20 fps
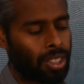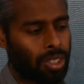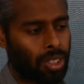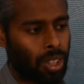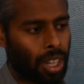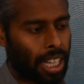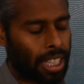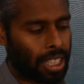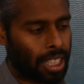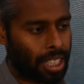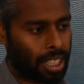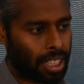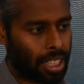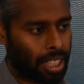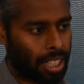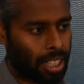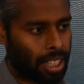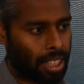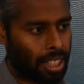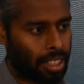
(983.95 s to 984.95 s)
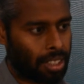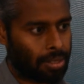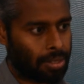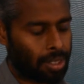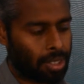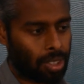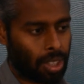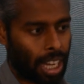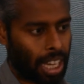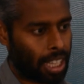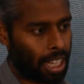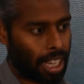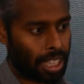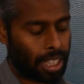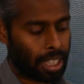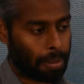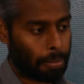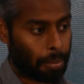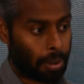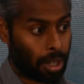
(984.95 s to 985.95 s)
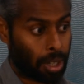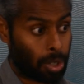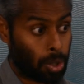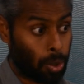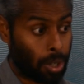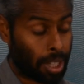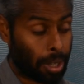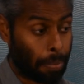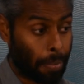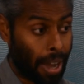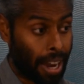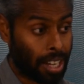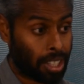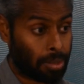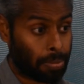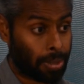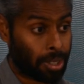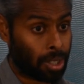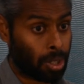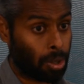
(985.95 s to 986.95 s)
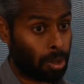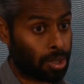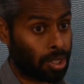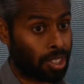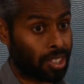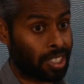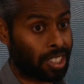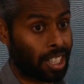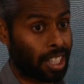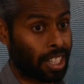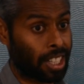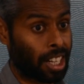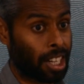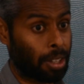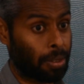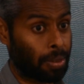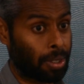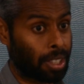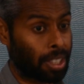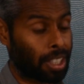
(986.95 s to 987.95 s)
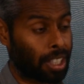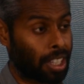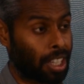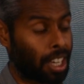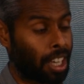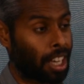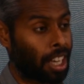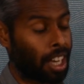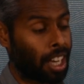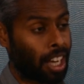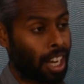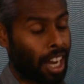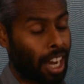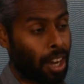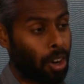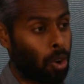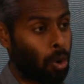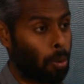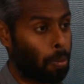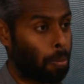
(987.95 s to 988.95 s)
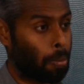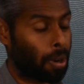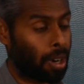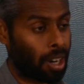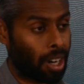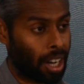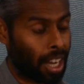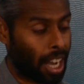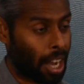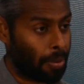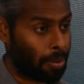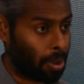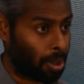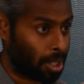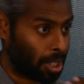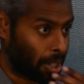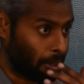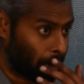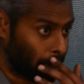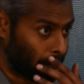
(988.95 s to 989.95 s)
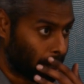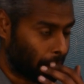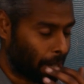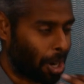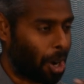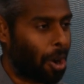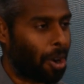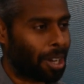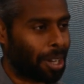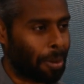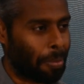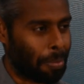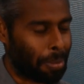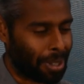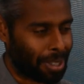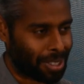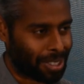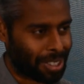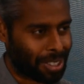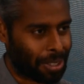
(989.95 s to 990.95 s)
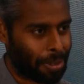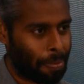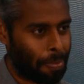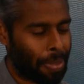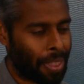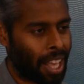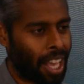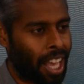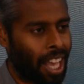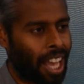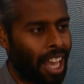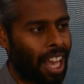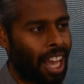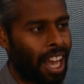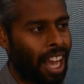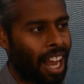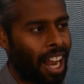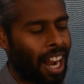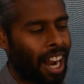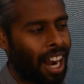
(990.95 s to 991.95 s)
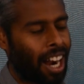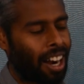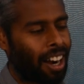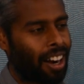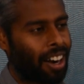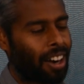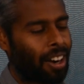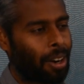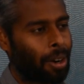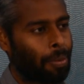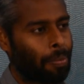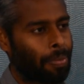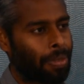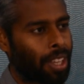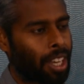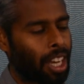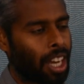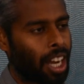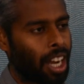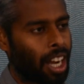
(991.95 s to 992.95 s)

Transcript: So I think, uh, uh, so I, I think doing a management course is still relevant. I hope uh, I have not given the wrong impression. Uh,